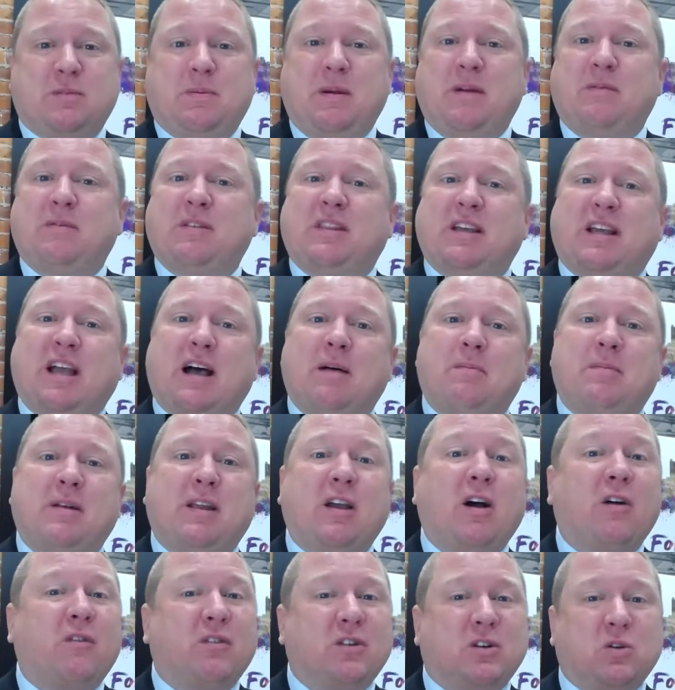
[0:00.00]
being with the company
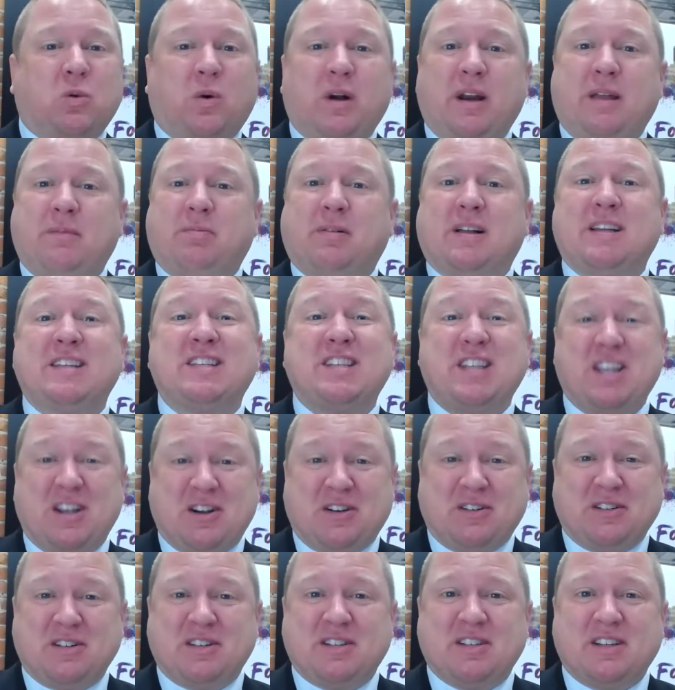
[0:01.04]
over 20 plus
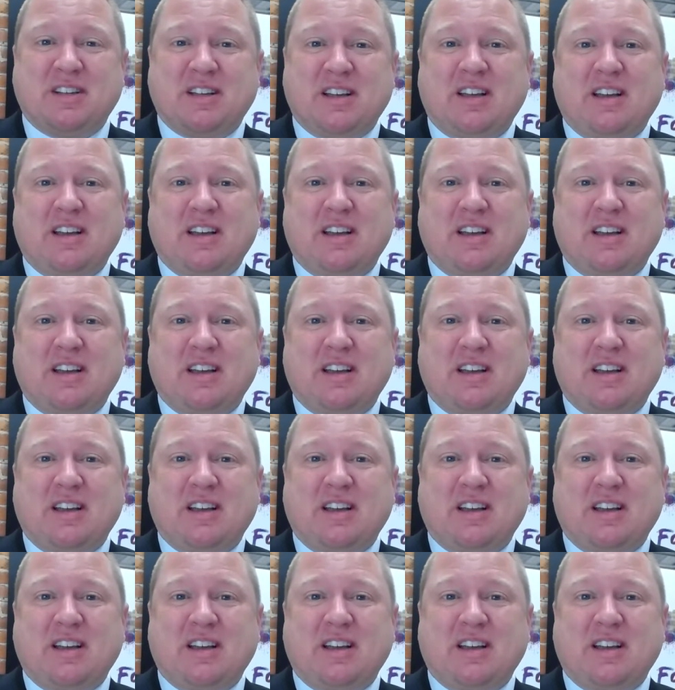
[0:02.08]
years,